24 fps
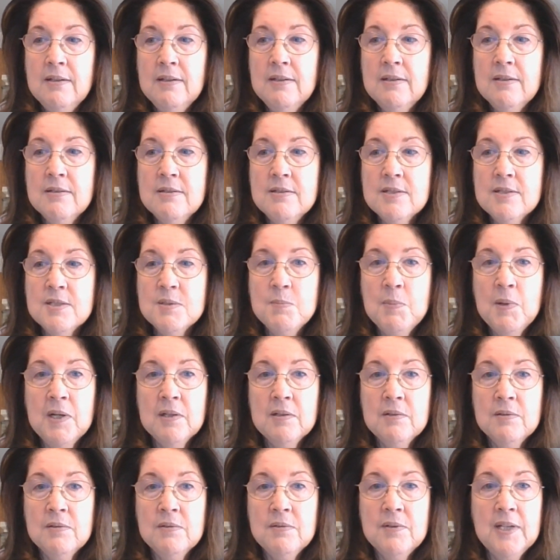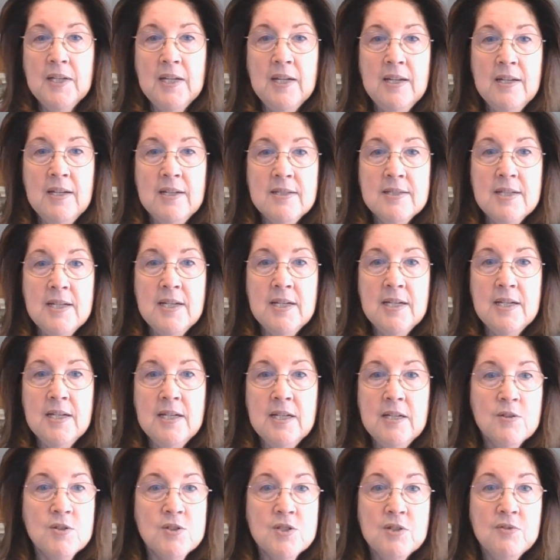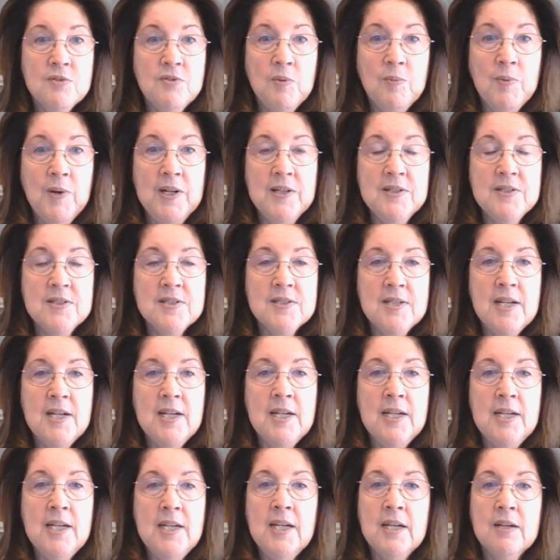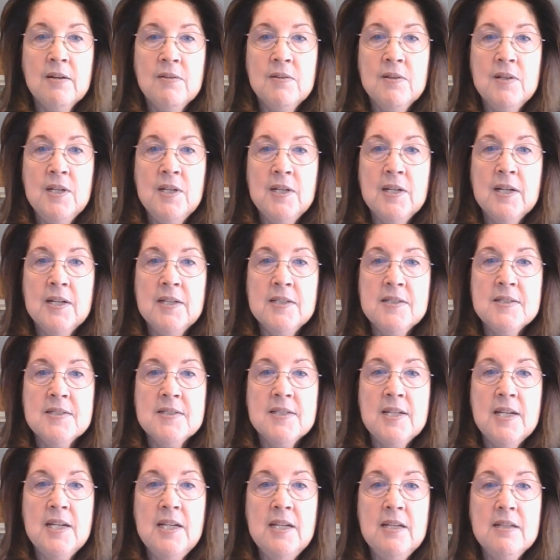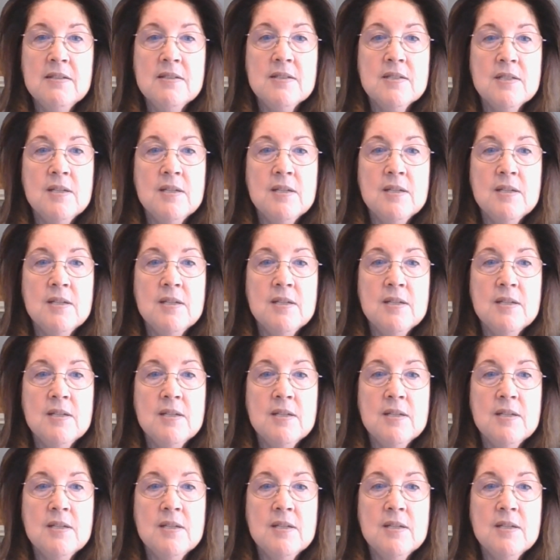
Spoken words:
is Martin Luther King Day or Civil Rights Day here in the United States.